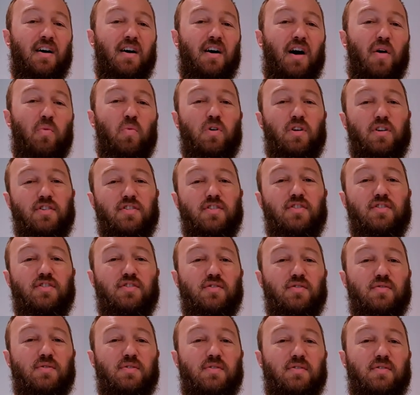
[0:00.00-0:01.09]
I wanted to
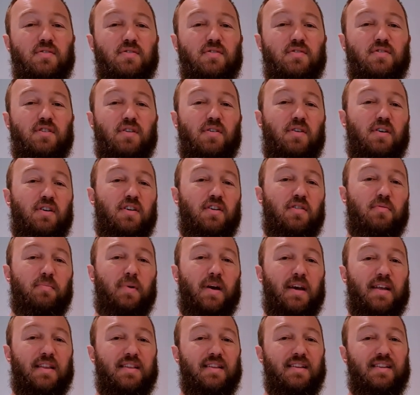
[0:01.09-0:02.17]
do it so I could
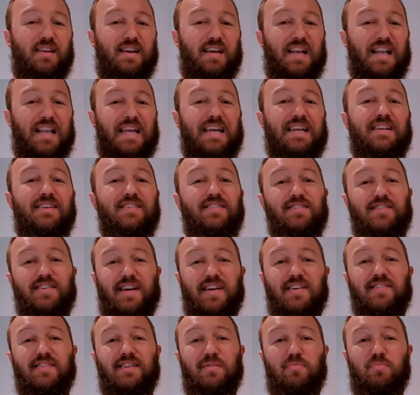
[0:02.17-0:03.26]
make the cleanest
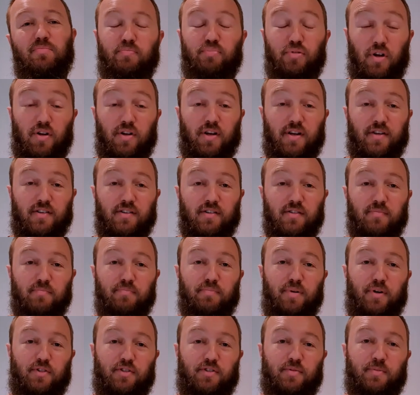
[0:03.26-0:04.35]
tasting product
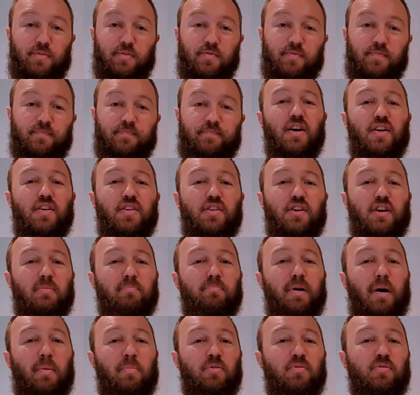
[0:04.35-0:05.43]
possible. You can
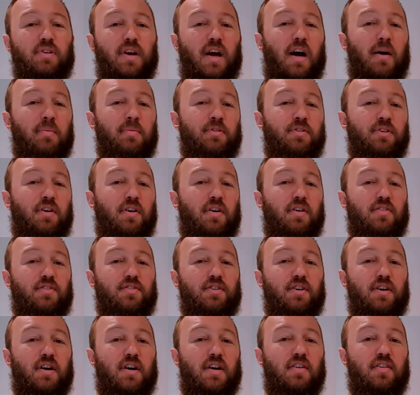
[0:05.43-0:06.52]
bubble carbon
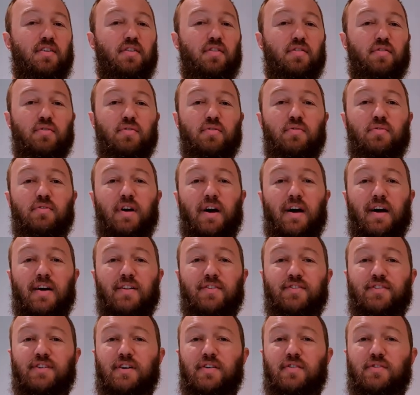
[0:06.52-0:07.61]
dioxide through the
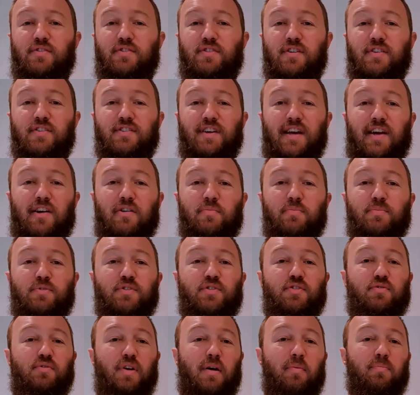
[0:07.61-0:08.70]
hard seltzer to help
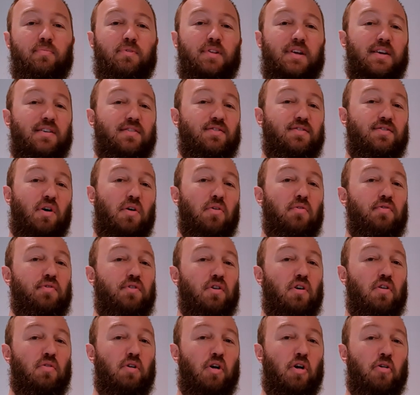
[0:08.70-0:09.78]
scrub these
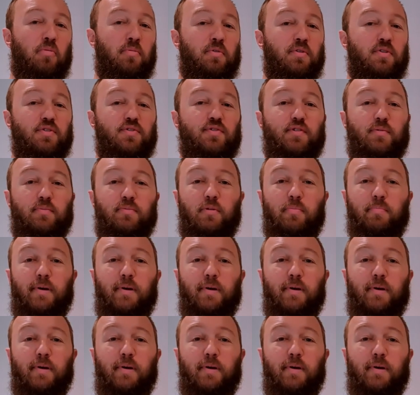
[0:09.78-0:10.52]
sulfur aromas from your